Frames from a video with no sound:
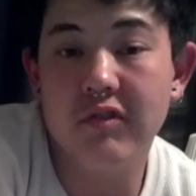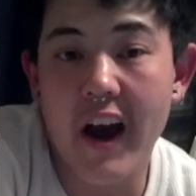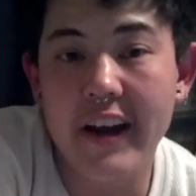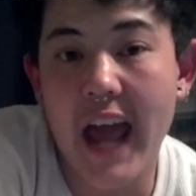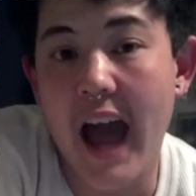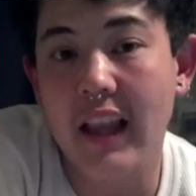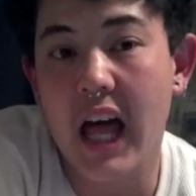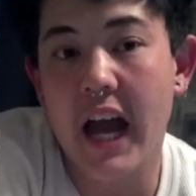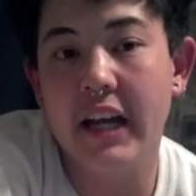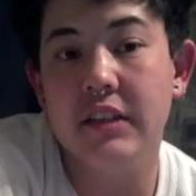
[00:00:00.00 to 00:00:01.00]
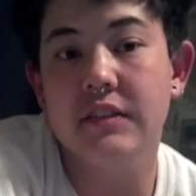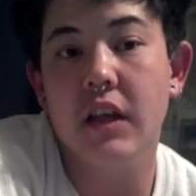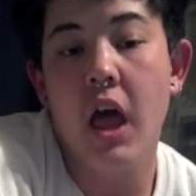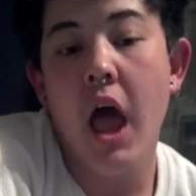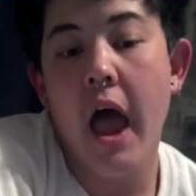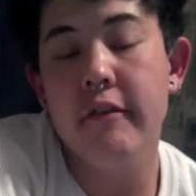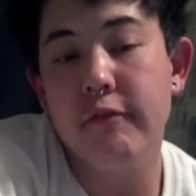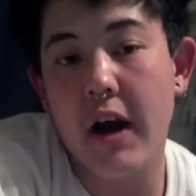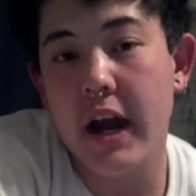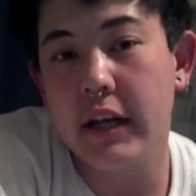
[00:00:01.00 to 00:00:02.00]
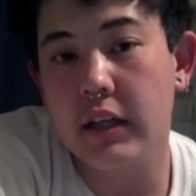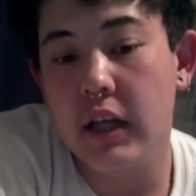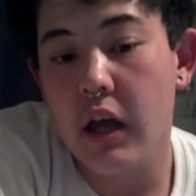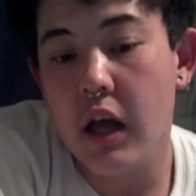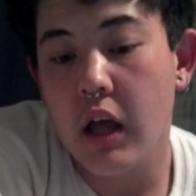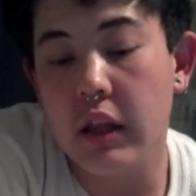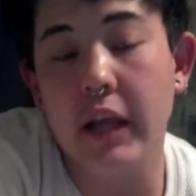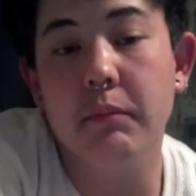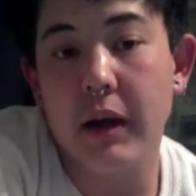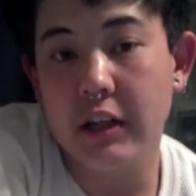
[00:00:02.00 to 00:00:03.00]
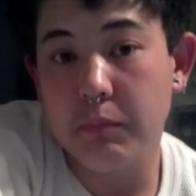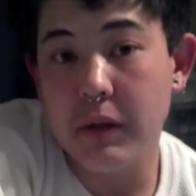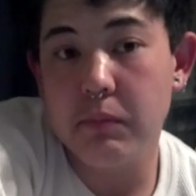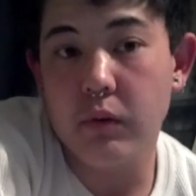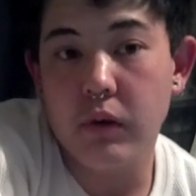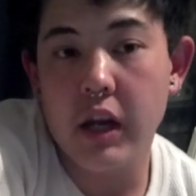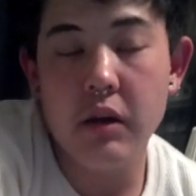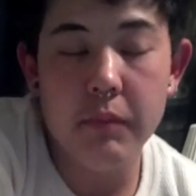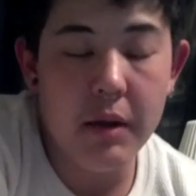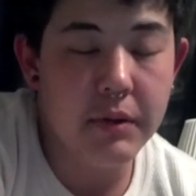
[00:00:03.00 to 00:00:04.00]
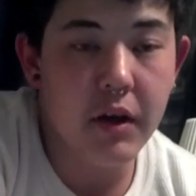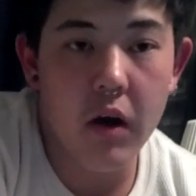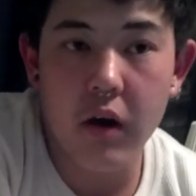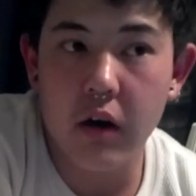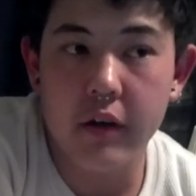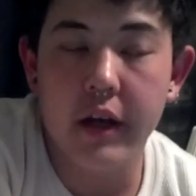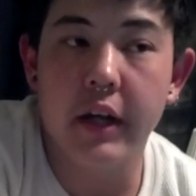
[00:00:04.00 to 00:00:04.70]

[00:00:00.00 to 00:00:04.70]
Find allies and find like-minded people. And it may be hard.